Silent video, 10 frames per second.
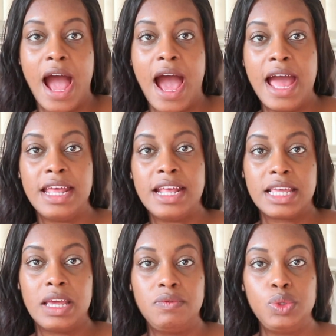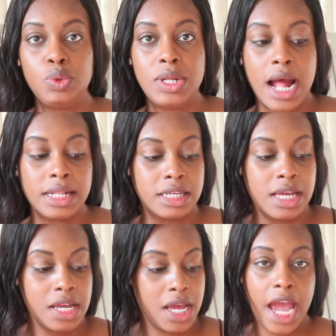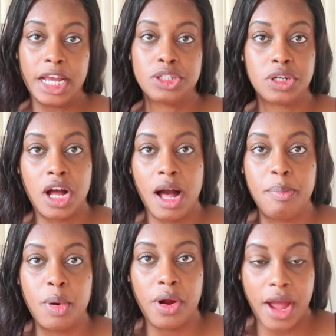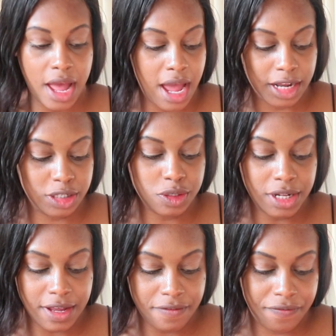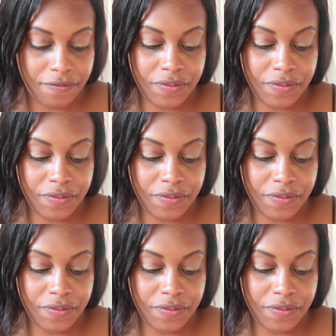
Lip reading: and it gives you that extra cup or extra lift.